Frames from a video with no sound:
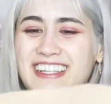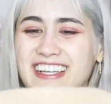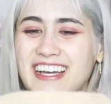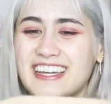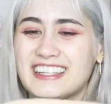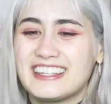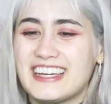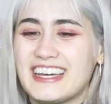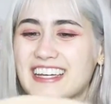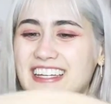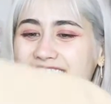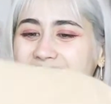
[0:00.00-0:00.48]

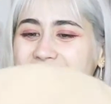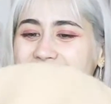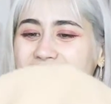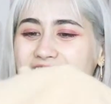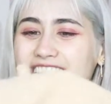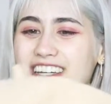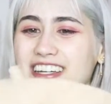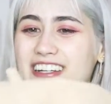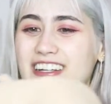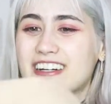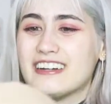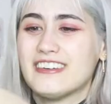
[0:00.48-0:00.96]
like that I can
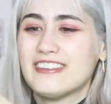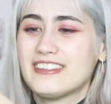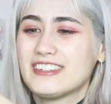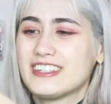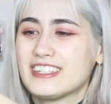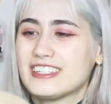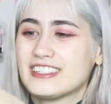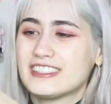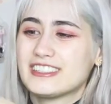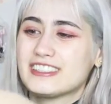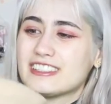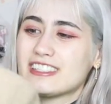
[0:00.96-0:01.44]
take it off
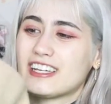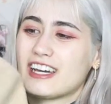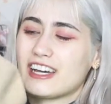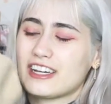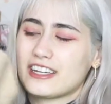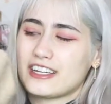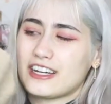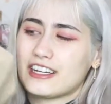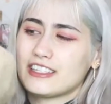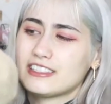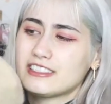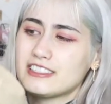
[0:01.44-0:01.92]
because I
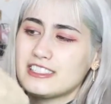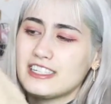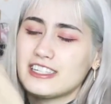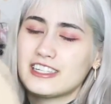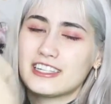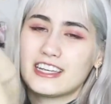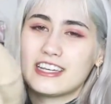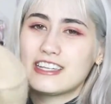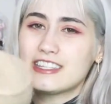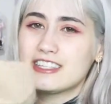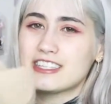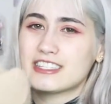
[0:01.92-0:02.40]
actually
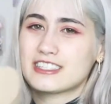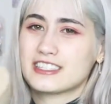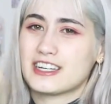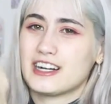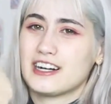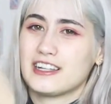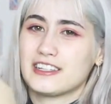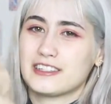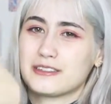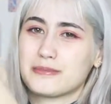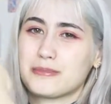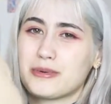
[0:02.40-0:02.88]
like this
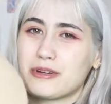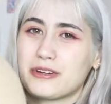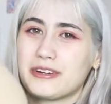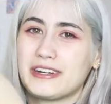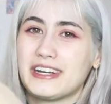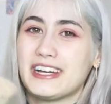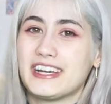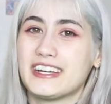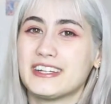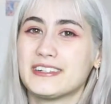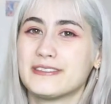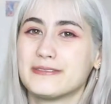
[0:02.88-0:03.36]
color
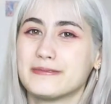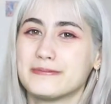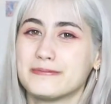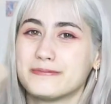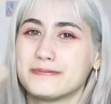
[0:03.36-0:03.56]
beret.